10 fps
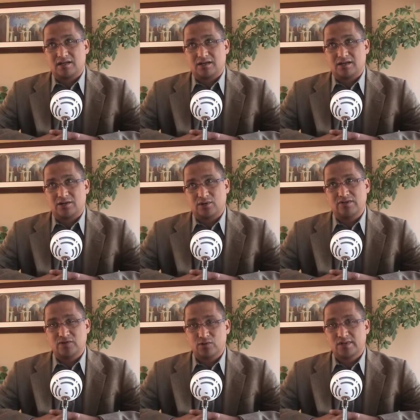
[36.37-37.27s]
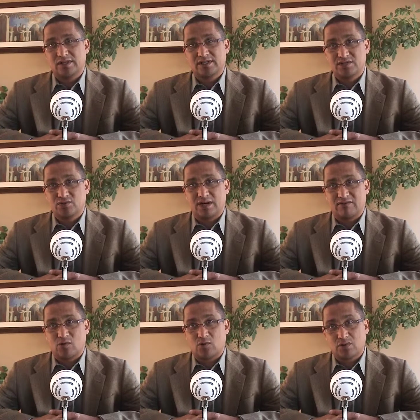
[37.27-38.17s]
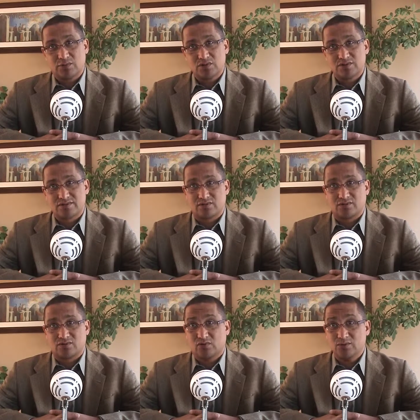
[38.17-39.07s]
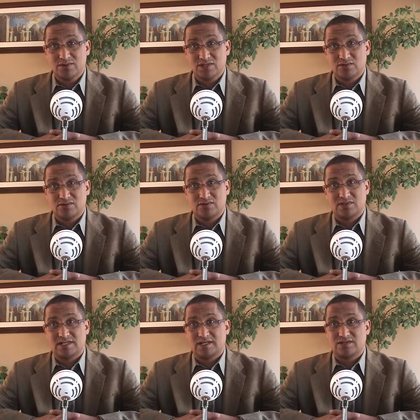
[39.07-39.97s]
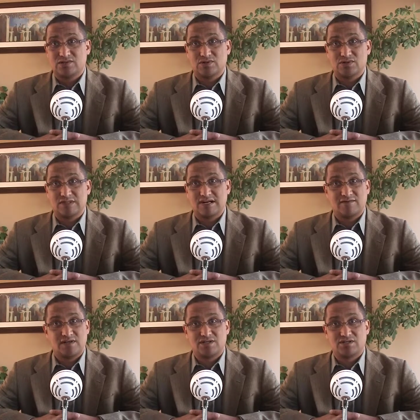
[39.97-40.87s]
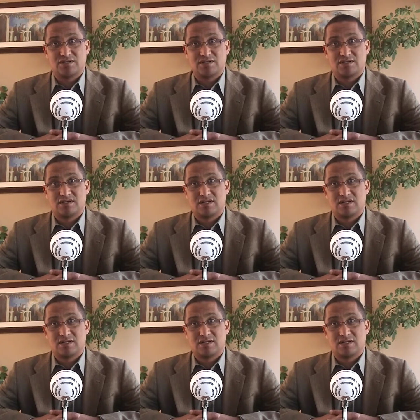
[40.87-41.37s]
if you really do have hormones or chromosomes as your definition